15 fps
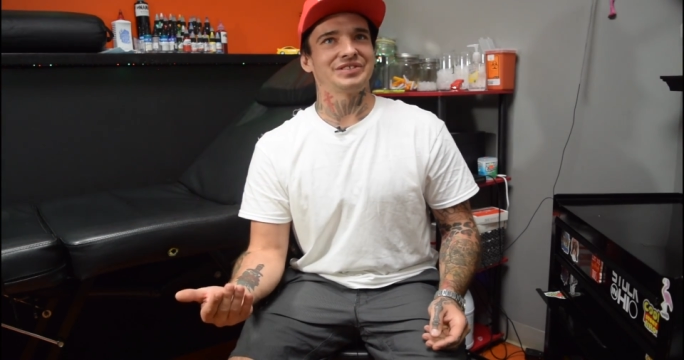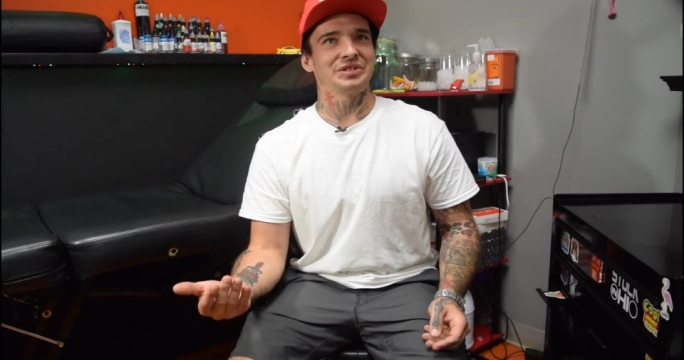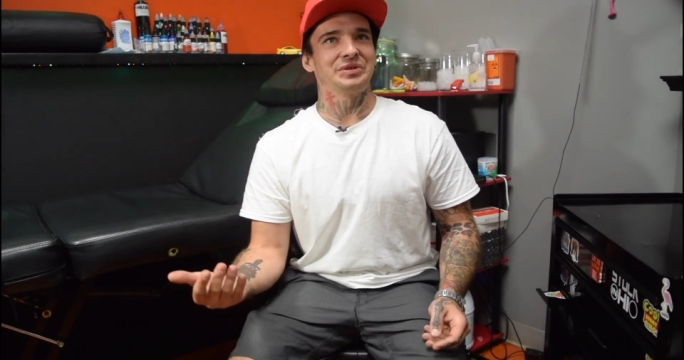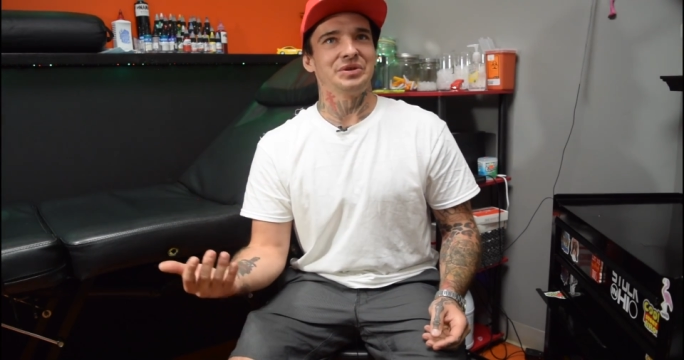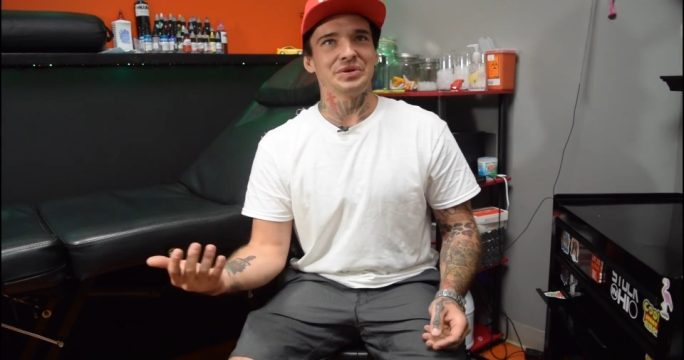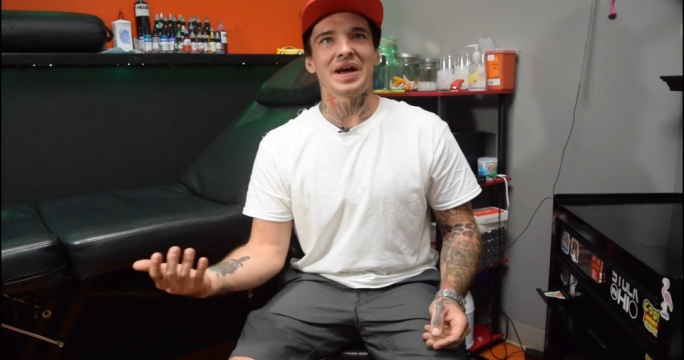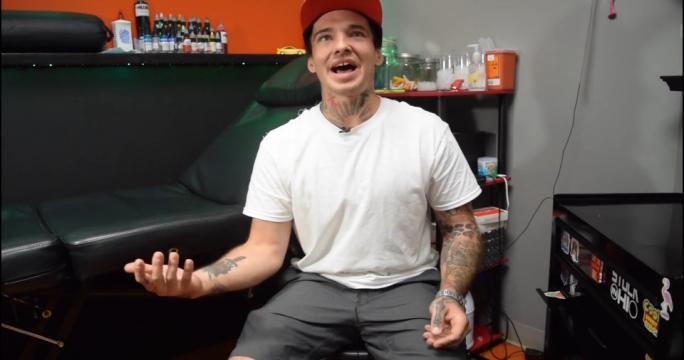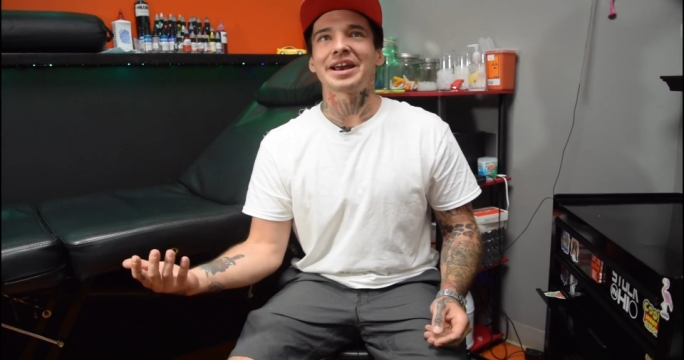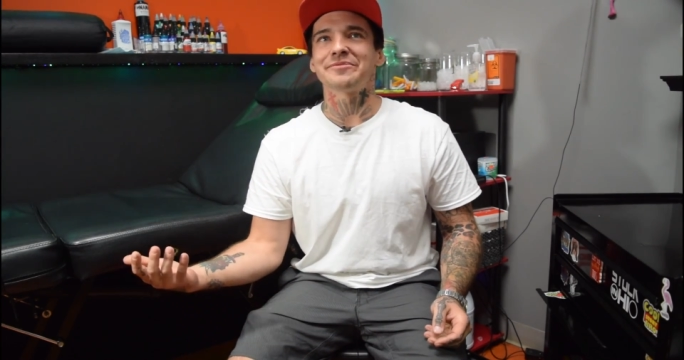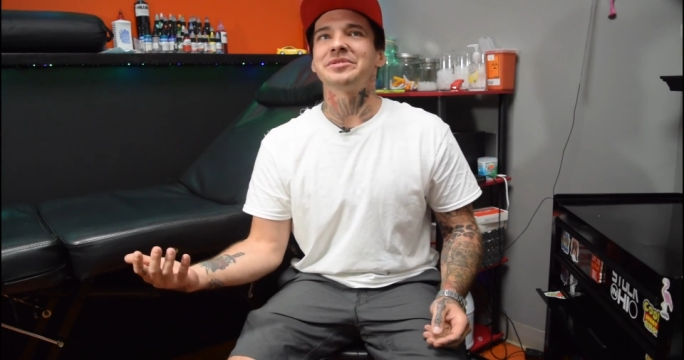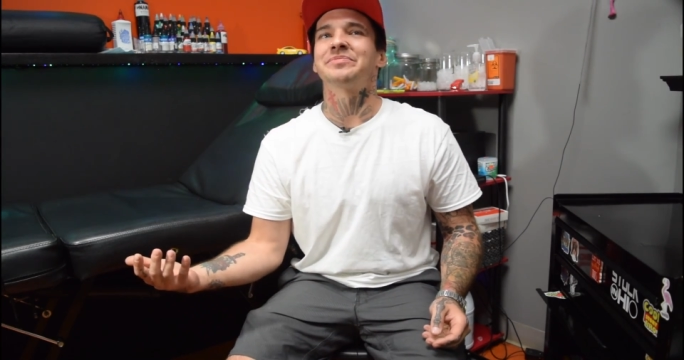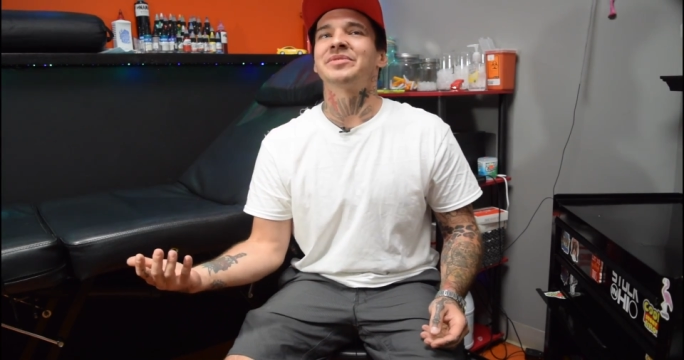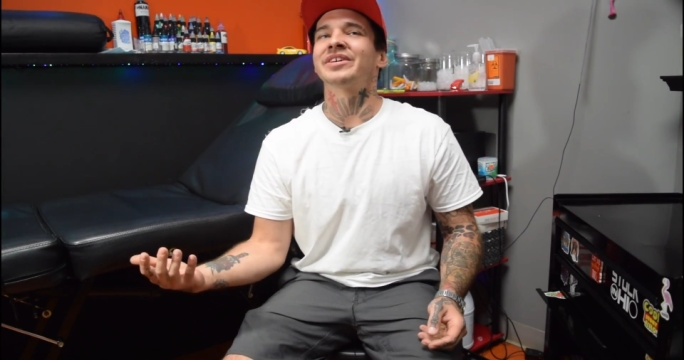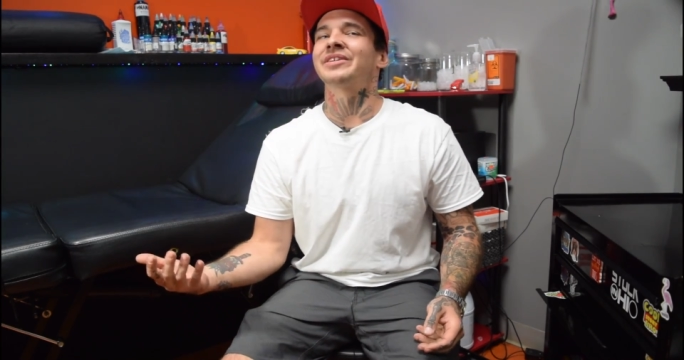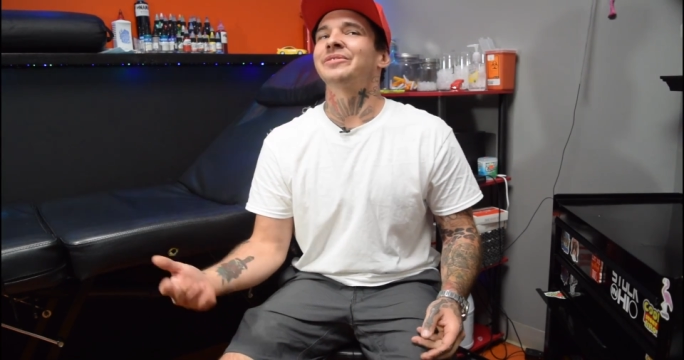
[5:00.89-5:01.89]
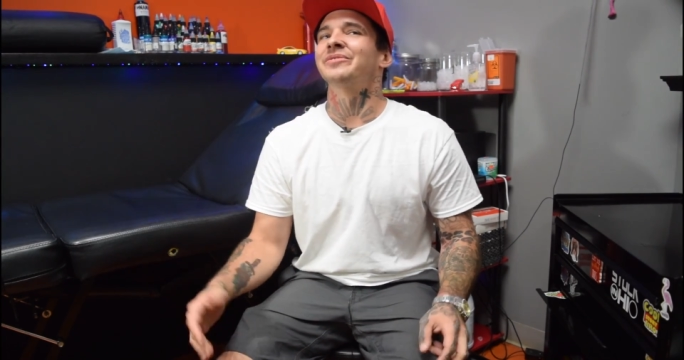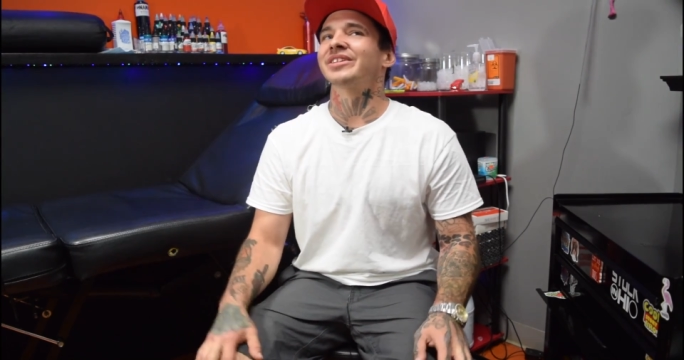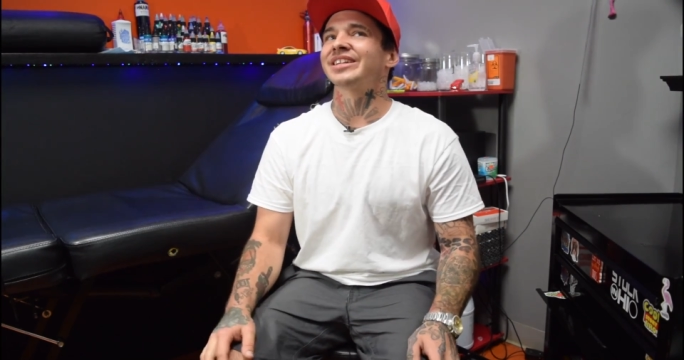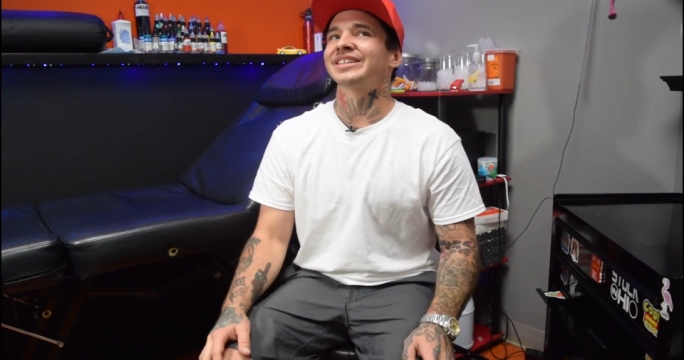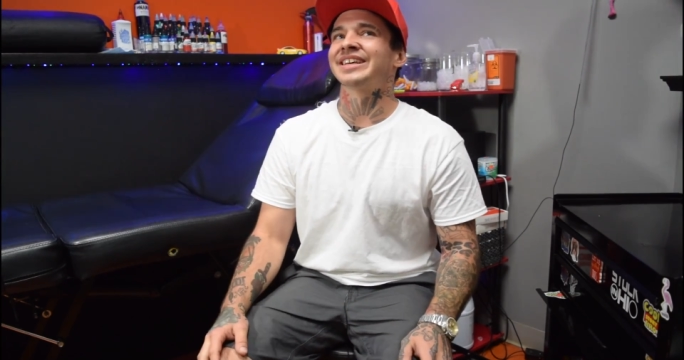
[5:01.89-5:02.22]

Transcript: so you got to be picky with a